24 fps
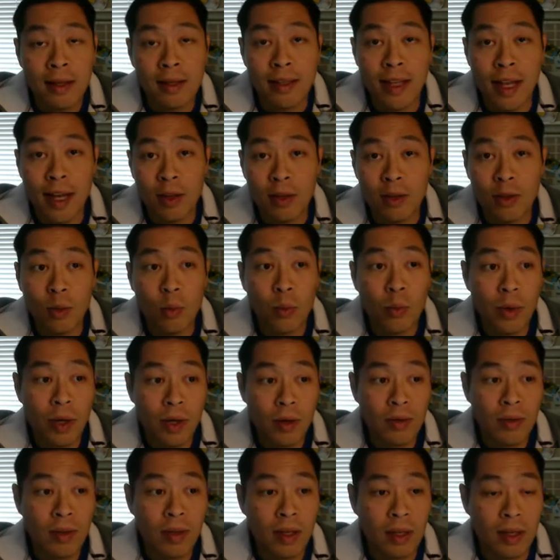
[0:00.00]
Now, the
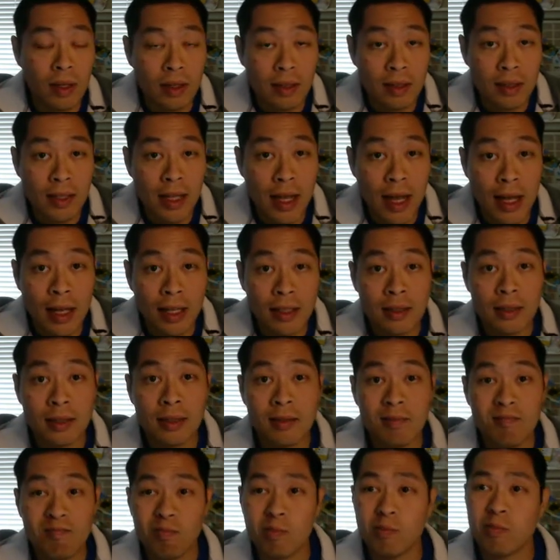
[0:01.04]
weird thing is that
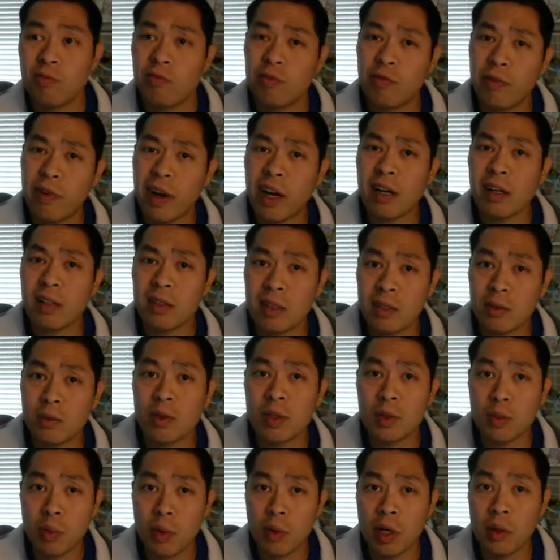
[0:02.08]
Franklin
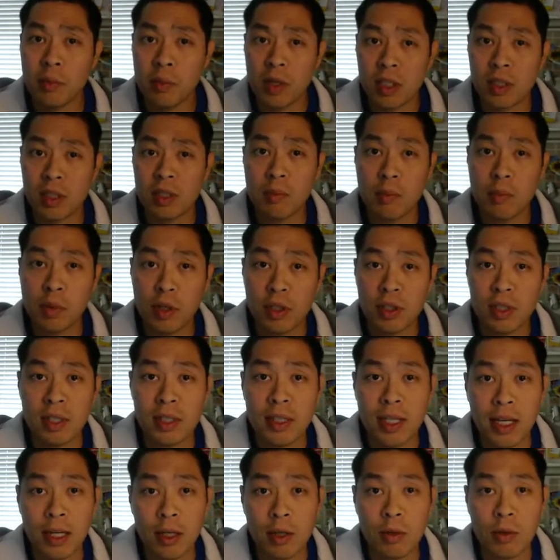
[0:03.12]
was pretty much the
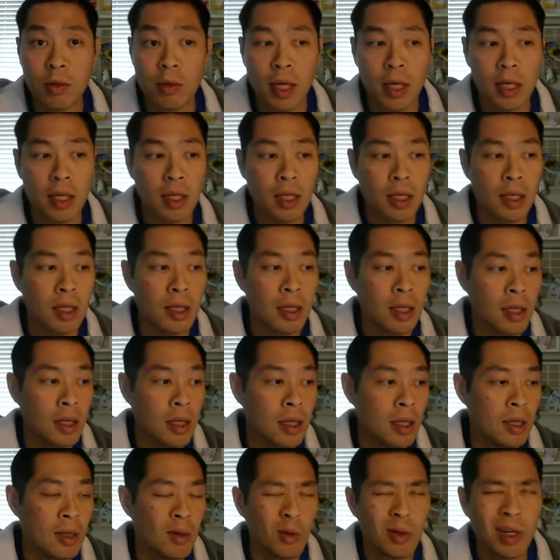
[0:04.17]
person that created,
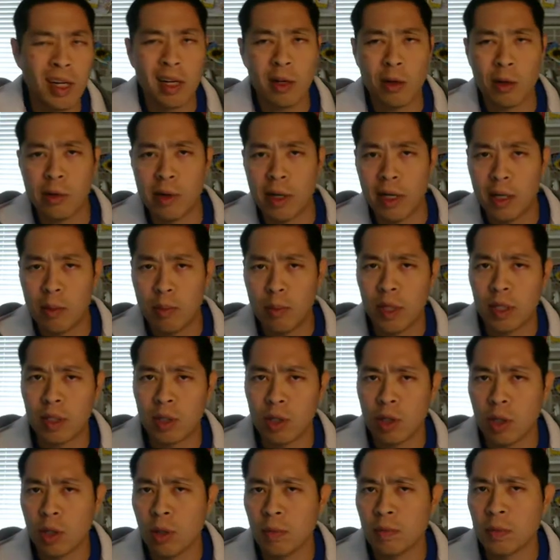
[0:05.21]
or not created, but
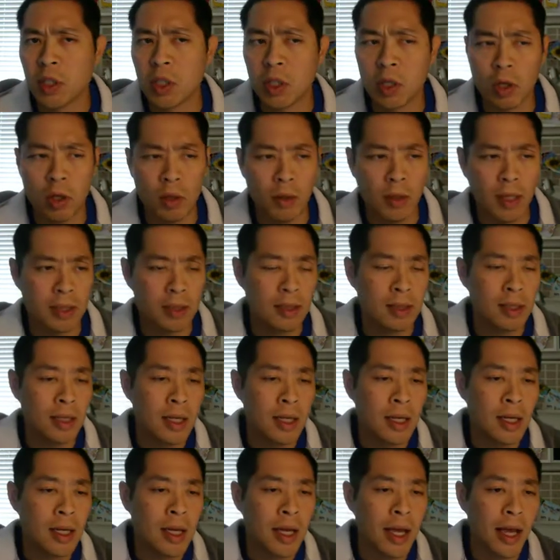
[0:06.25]
termed current.
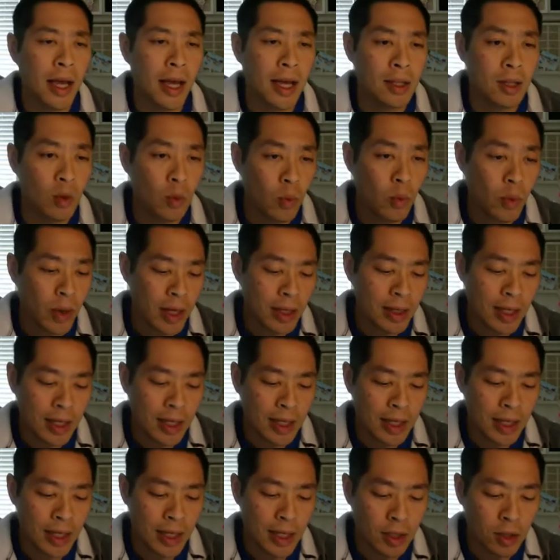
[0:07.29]
And the way that
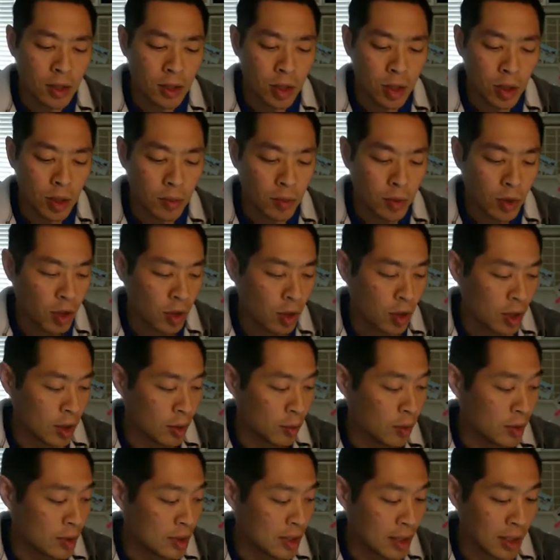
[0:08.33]
he termed
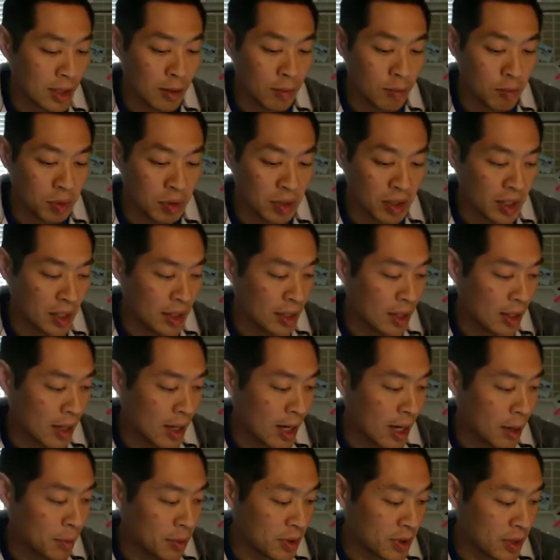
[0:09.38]
current was the complete
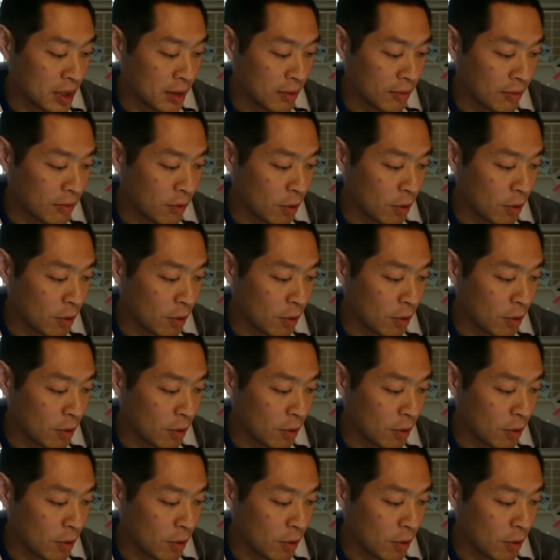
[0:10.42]
opposite.